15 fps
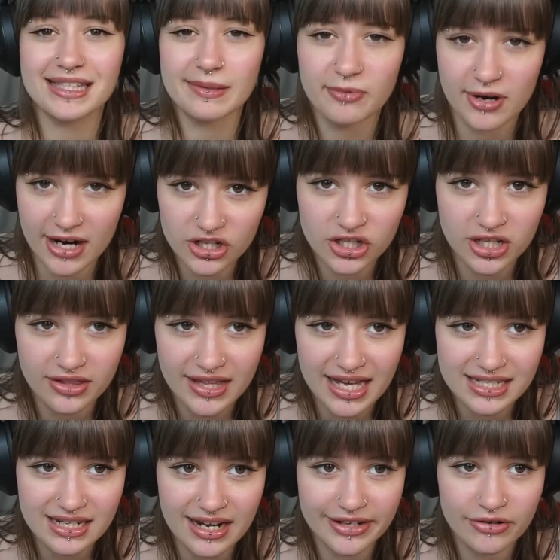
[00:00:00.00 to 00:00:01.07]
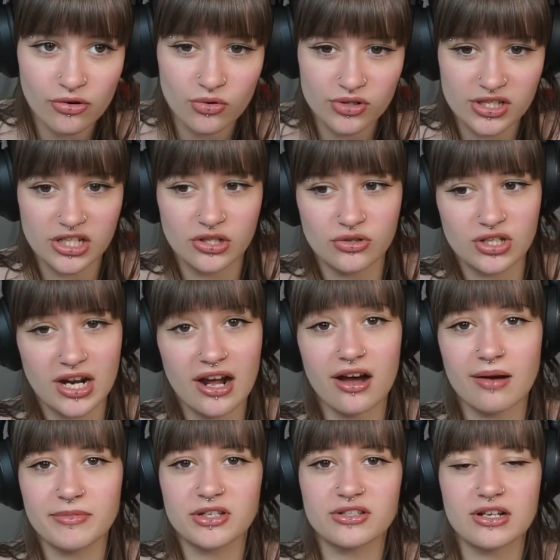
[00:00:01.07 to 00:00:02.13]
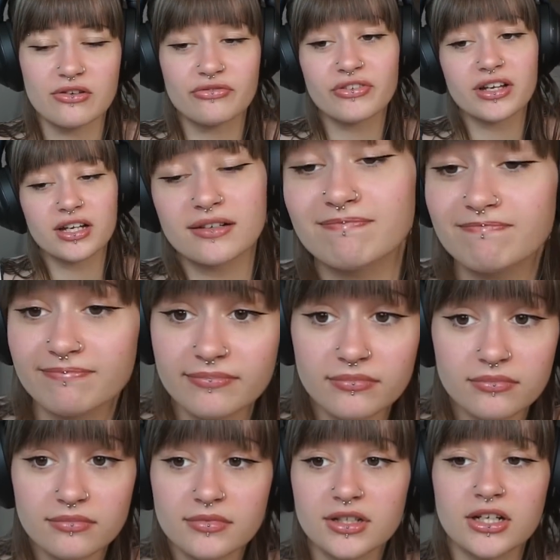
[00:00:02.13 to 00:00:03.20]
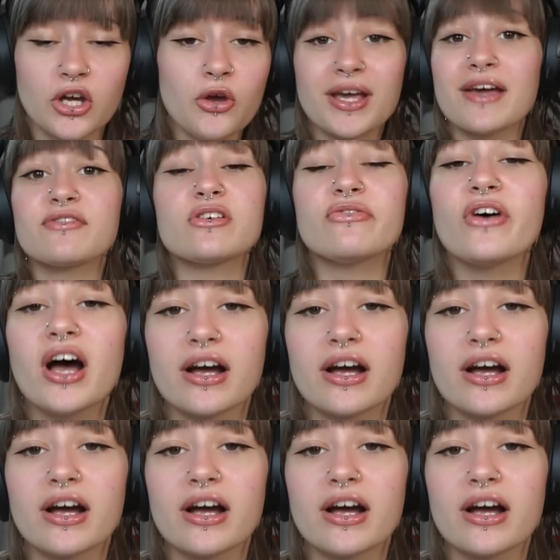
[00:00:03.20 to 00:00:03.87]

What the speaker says: depression that's like causing you to like harm yourself, who gives a...